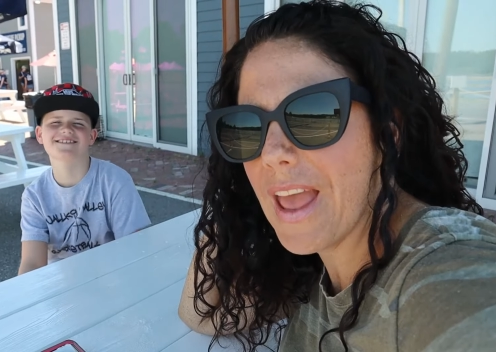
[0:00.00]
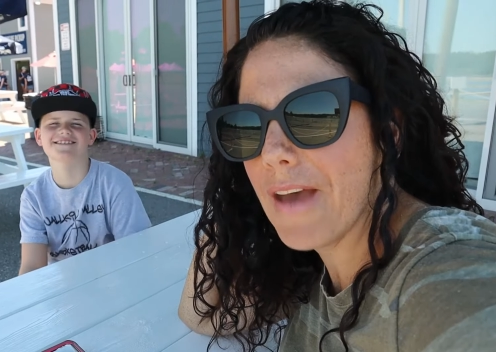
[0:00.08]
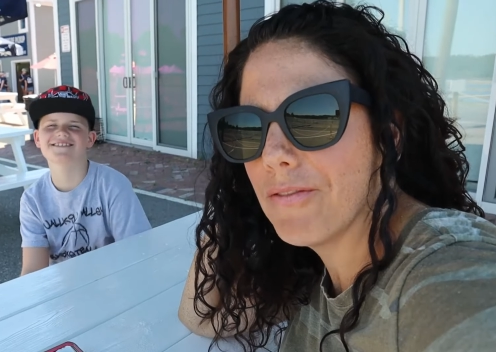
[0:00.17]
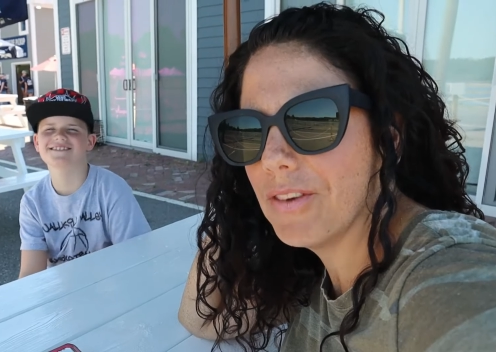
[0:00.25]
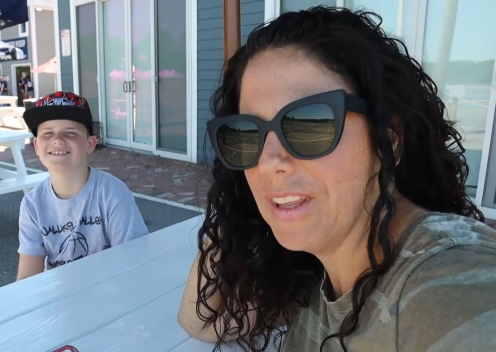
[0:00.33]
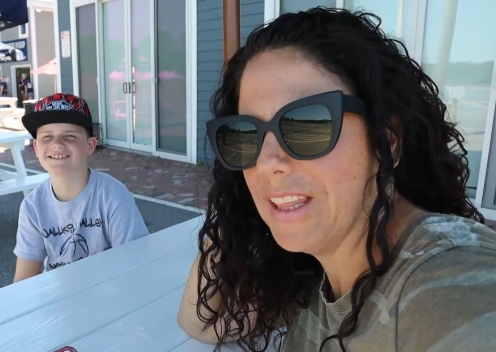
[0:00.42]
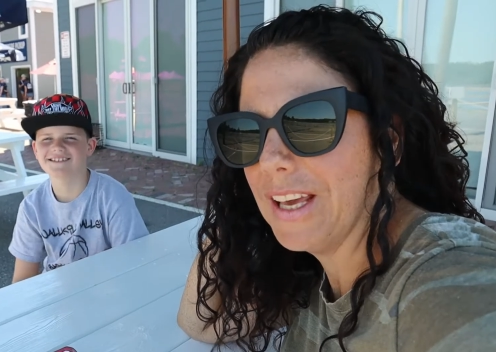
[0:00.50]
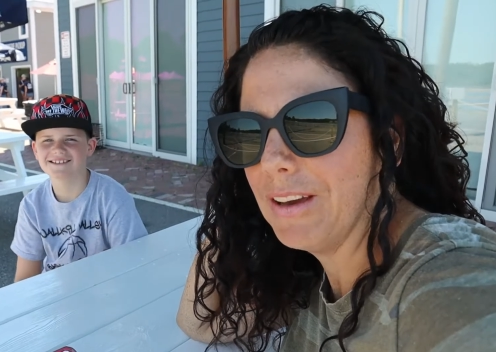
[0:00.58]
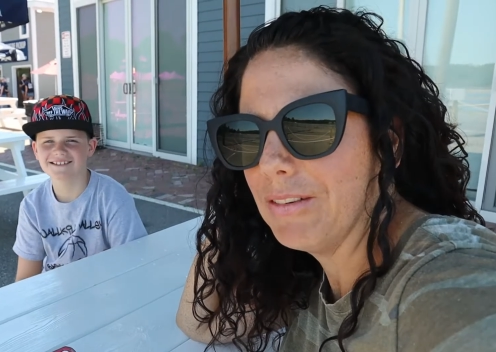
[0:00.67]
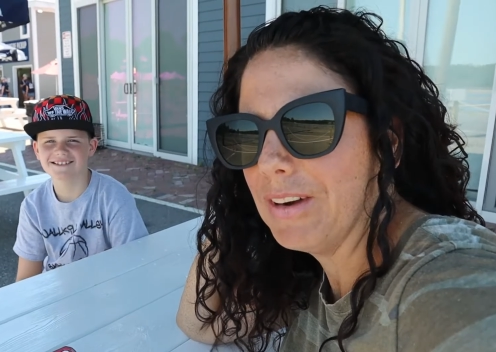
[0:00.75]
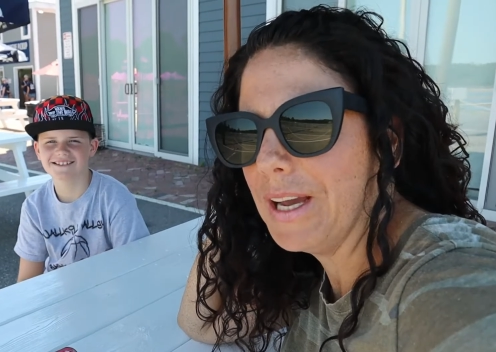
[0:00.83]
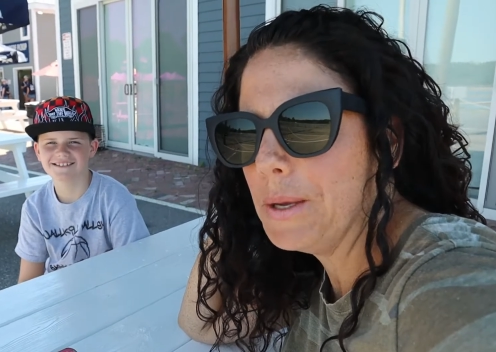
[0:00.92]
Speaker 1: Everything,
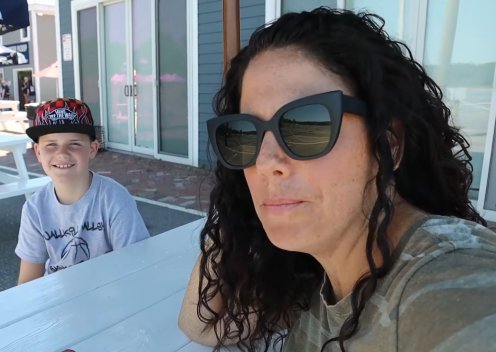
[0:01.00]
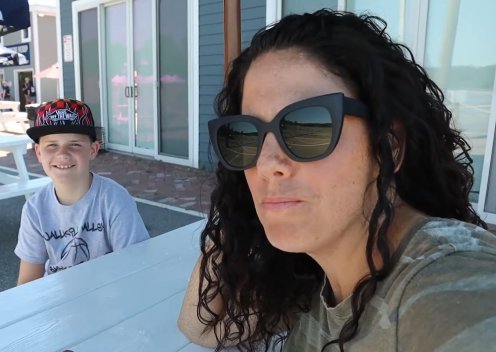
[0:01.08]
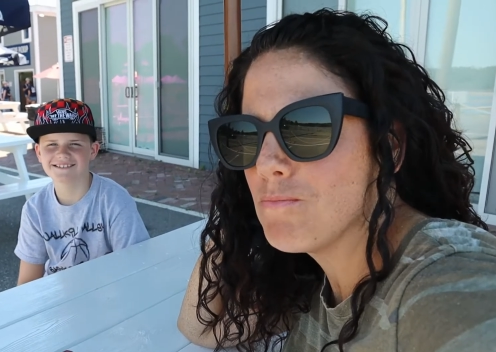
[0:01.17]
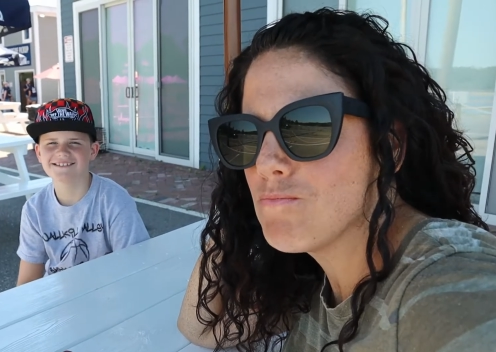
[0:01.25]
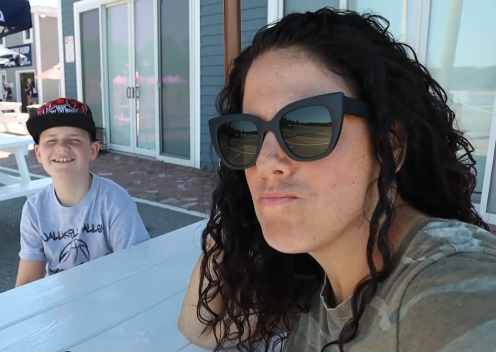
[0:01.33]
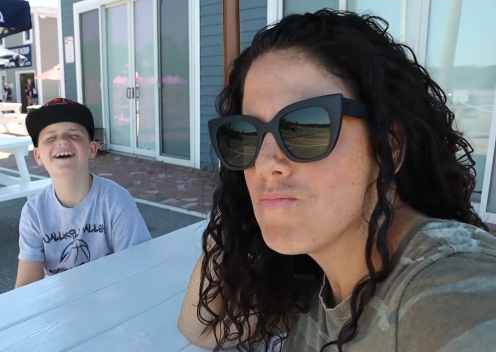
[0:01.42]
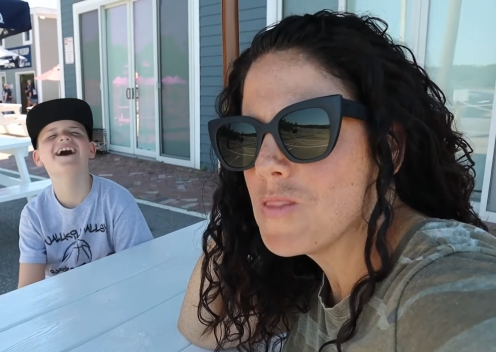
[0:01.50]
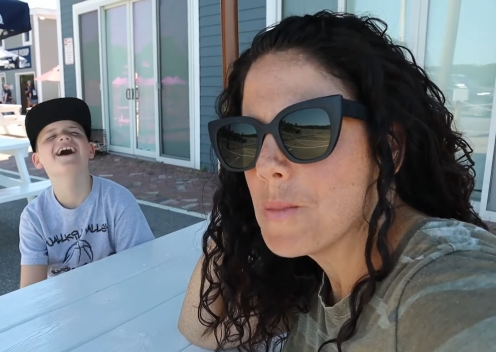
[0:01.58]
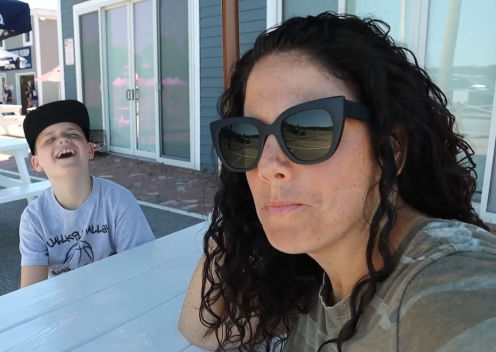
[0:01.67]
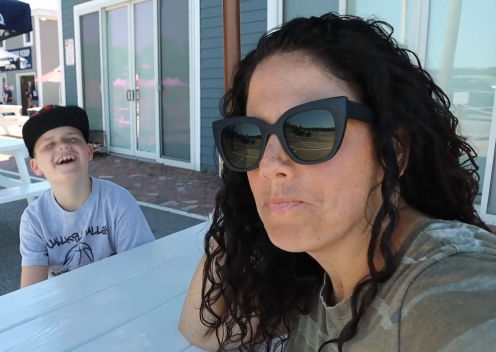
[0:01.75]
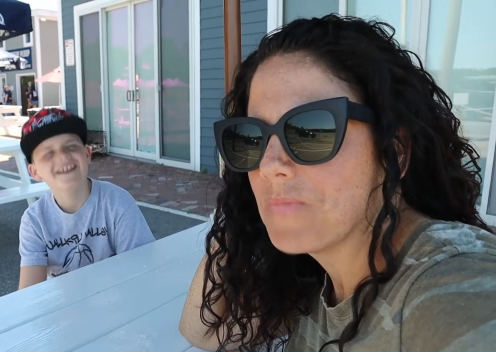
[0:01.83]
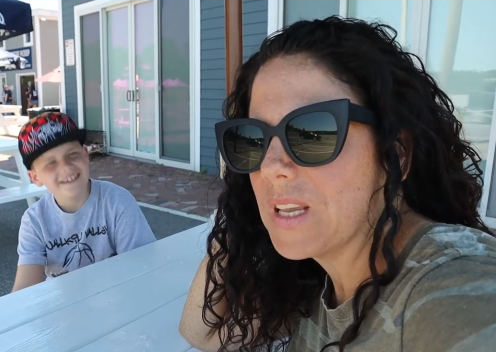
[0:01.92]
right?
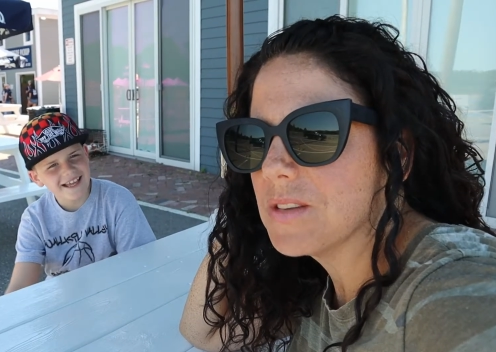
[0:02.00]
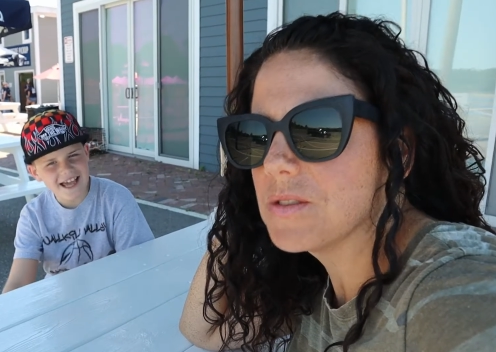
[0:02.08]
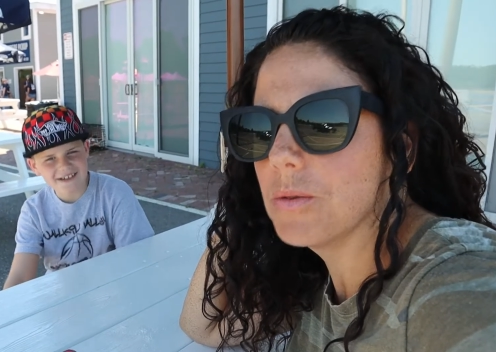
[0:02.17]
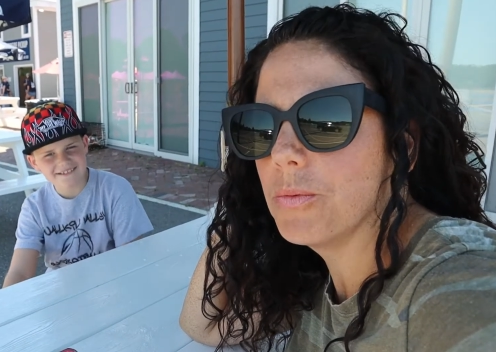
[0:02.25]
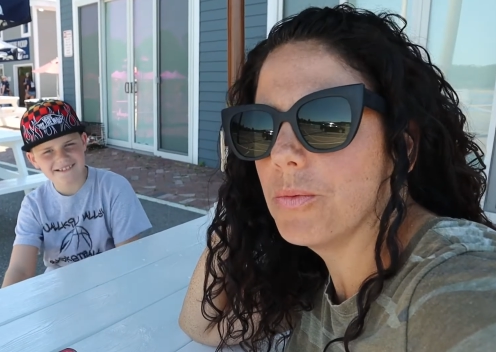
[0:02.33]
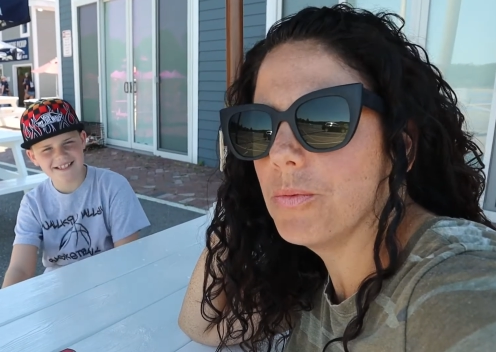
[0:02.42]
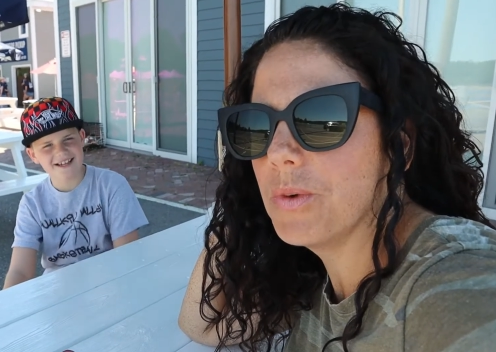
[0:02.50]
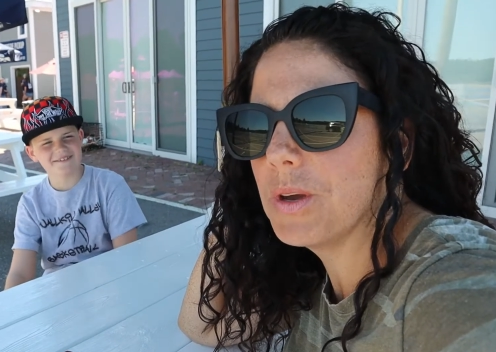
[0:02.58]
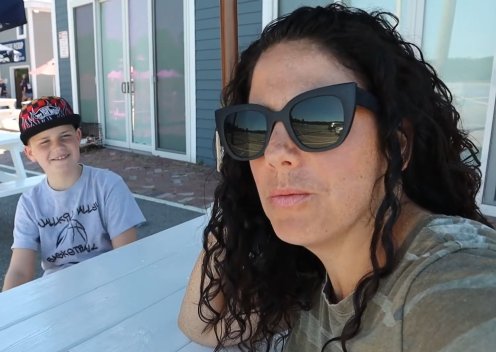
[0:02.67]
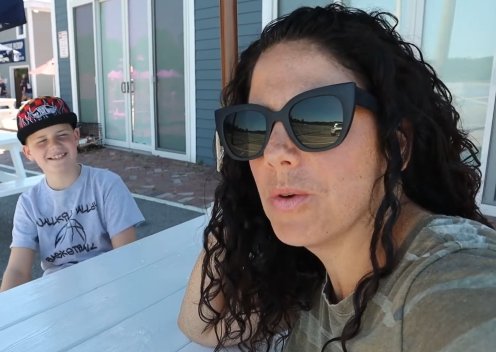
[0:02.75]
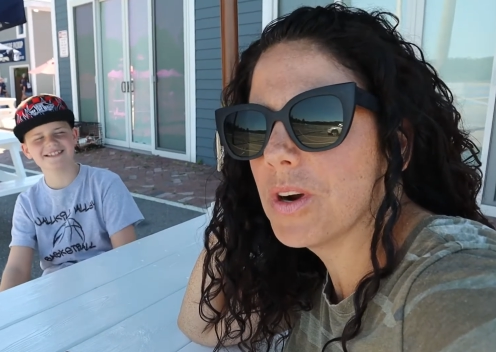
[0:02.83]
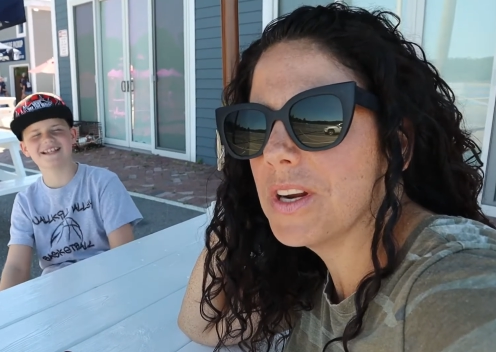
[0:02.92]
Yeah, so er we
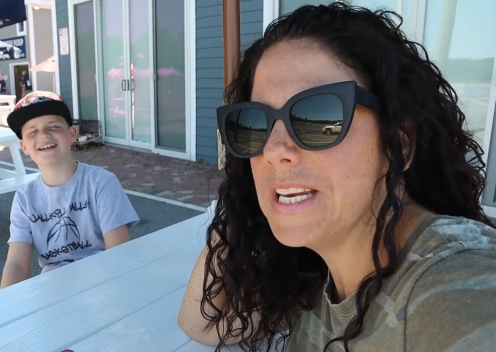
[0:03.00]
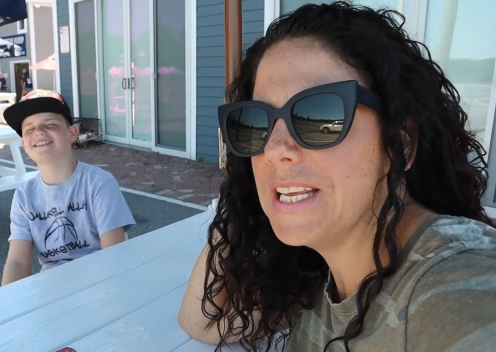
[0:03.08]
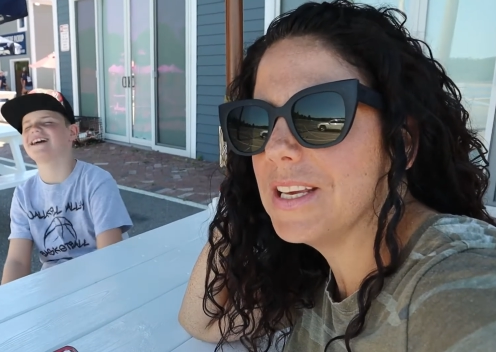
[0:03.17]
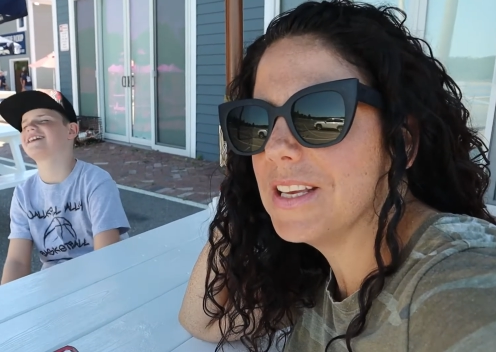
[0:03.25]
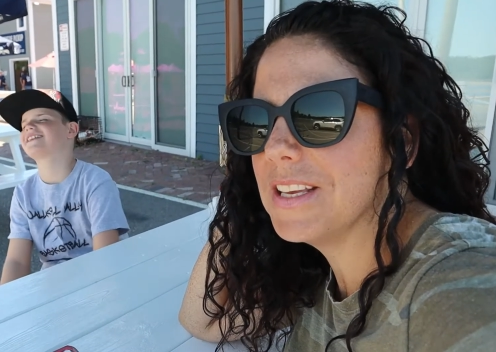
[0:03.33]
weren't,